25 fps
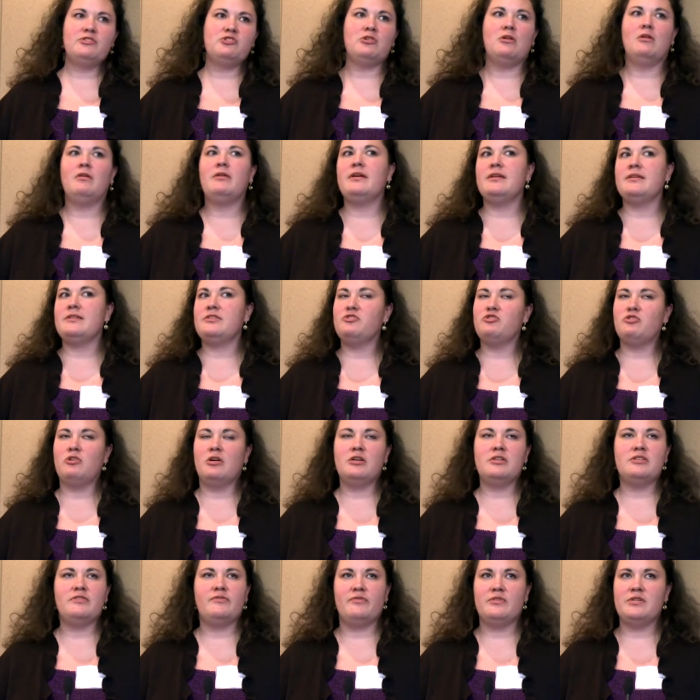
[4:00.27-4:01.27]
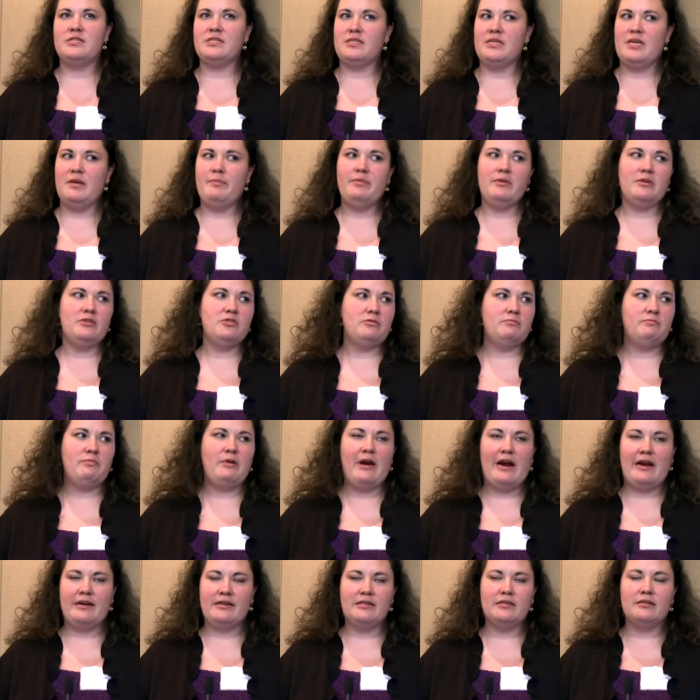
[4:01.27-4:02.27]
strongest drugs for sleep and
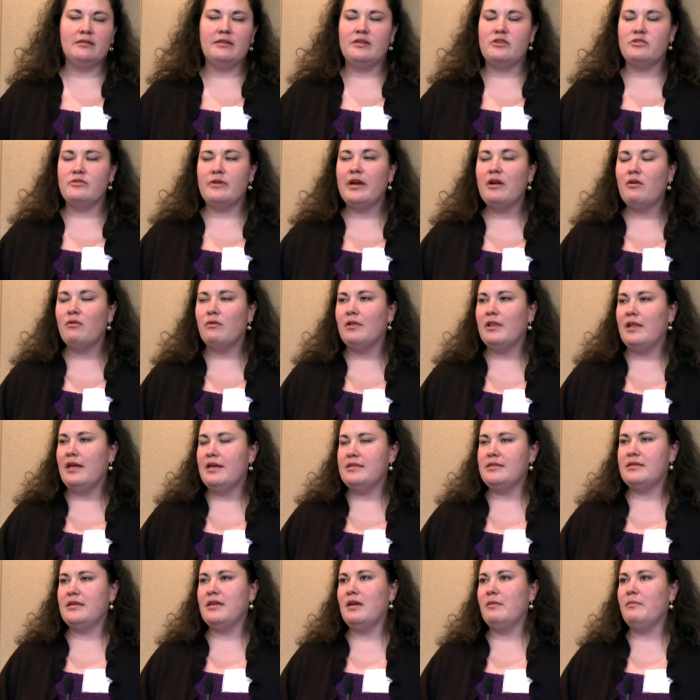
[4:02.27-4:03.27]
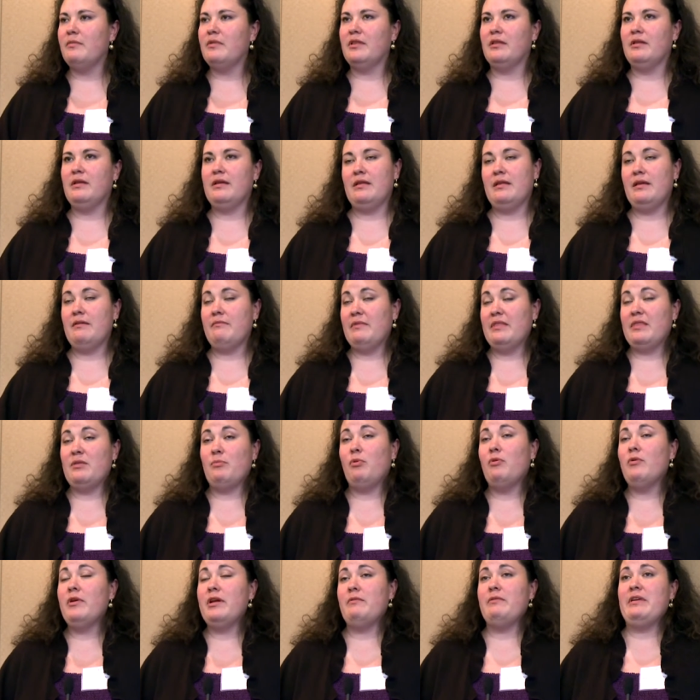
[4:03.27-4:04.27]
practically tranquilizing him. And at the
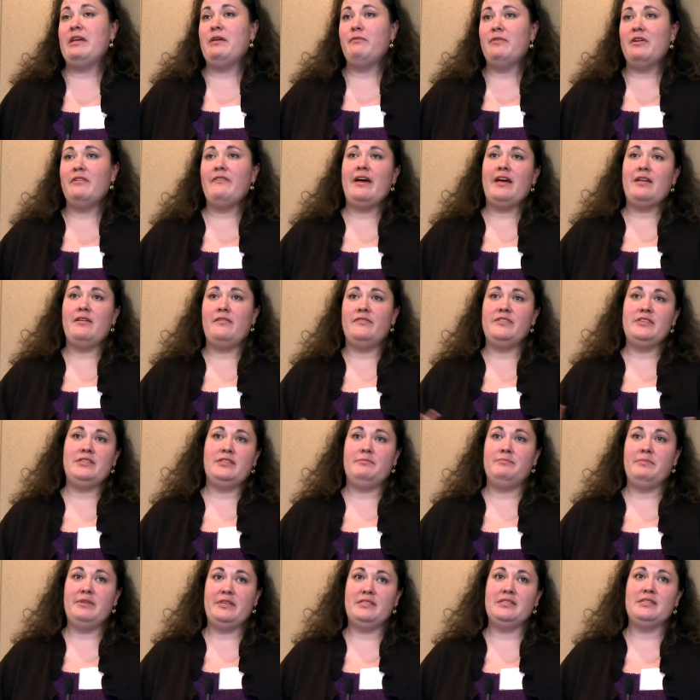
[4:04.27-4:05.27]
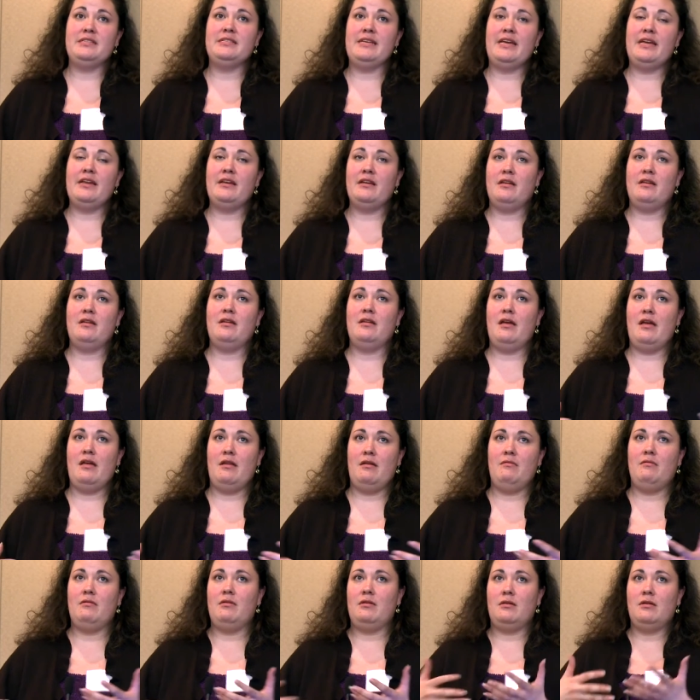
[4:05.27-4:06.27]
point, he would have had to be sedated
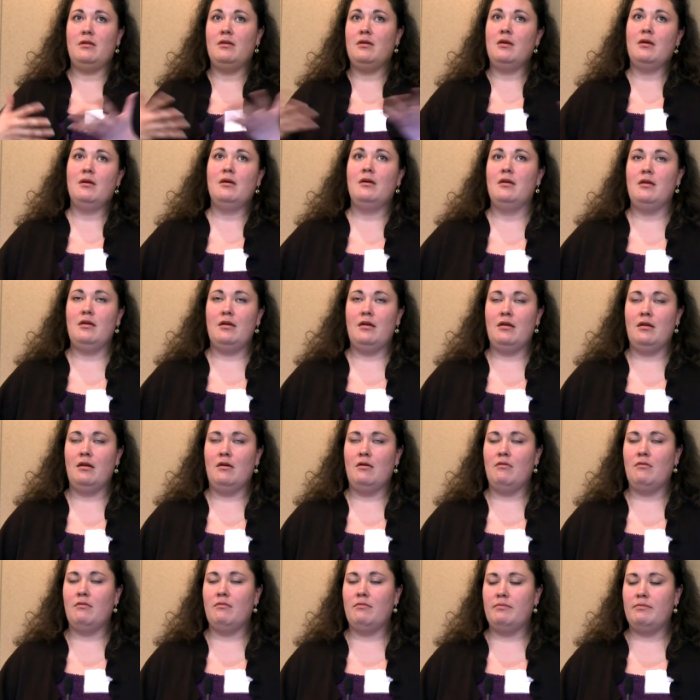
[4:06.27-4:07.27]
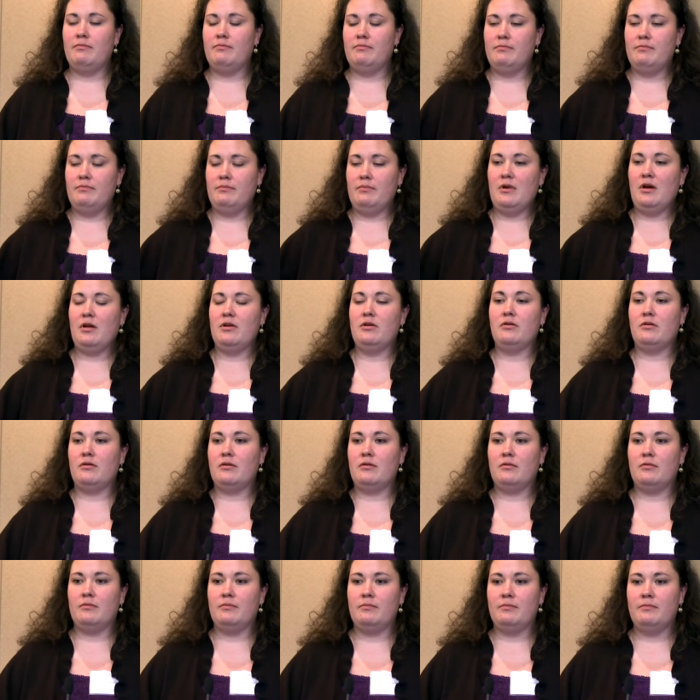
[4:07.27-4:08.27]
and, you know,
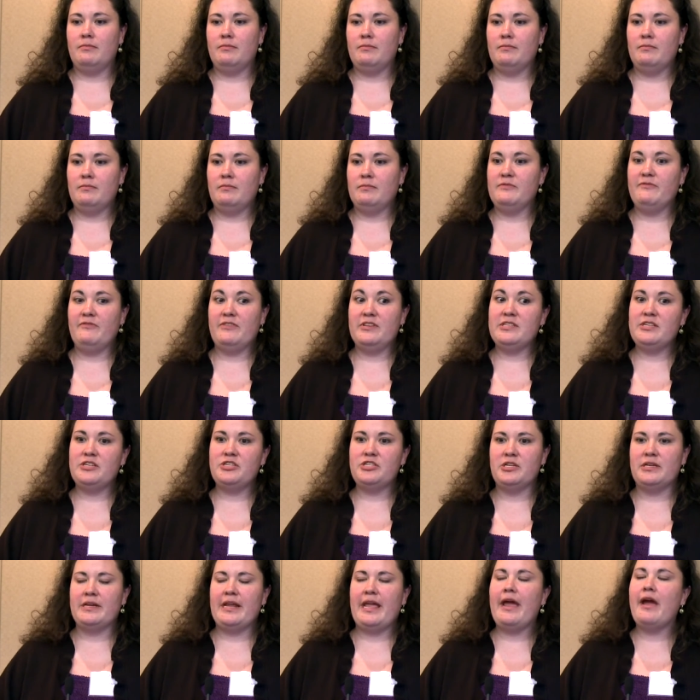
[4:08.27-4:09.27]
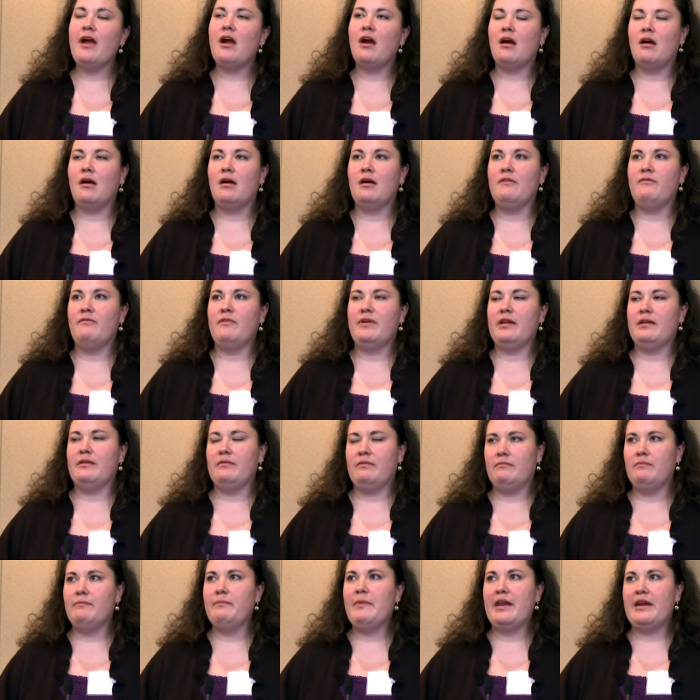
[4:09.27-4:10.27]
under physician care if we
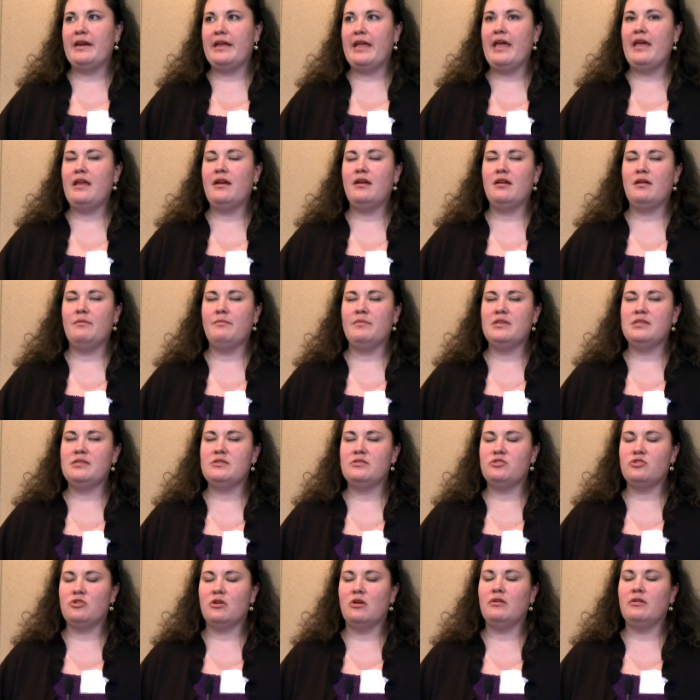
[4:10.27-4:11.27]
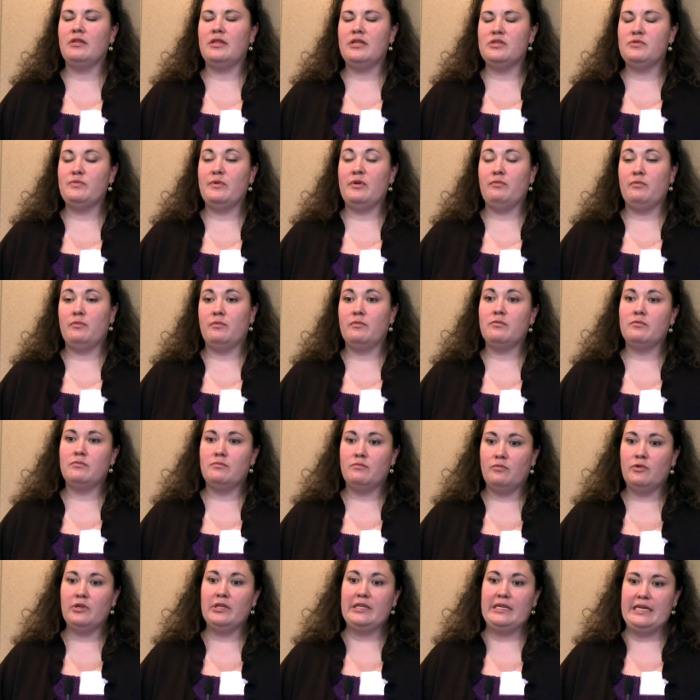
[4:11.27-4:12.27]
medicated him as strongly as we
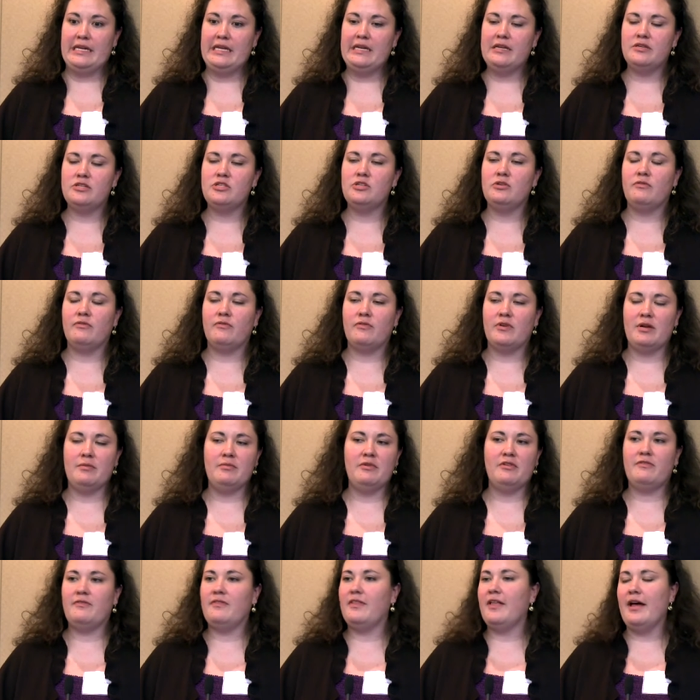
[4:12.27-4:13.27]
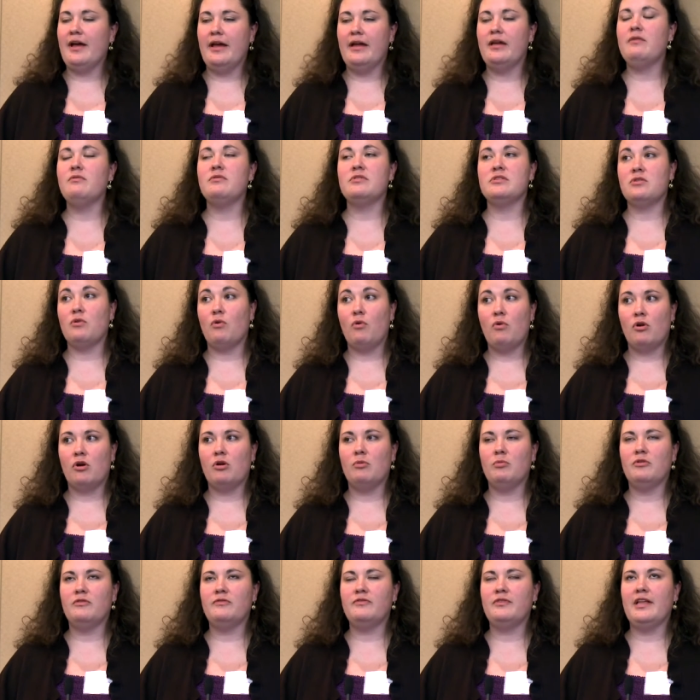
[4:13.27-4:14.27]
really needed to for him to fly. It was a
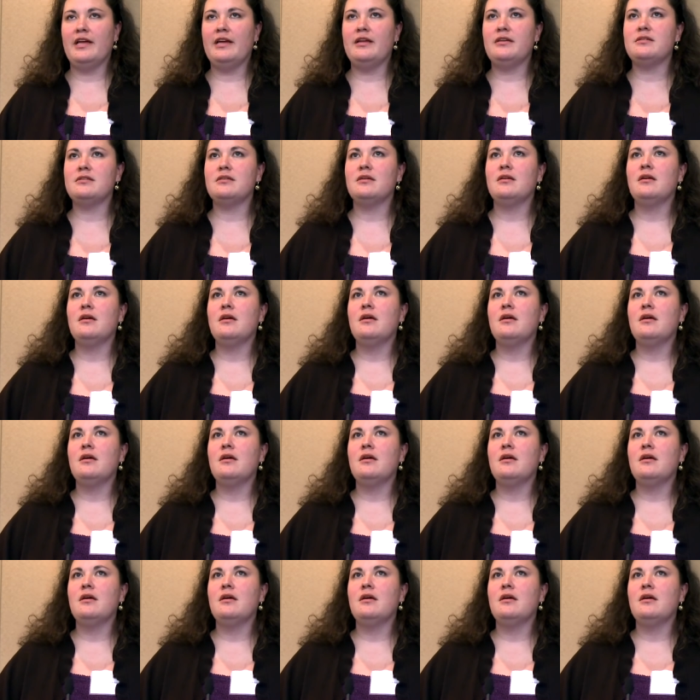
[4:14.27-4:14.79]
horrible flight.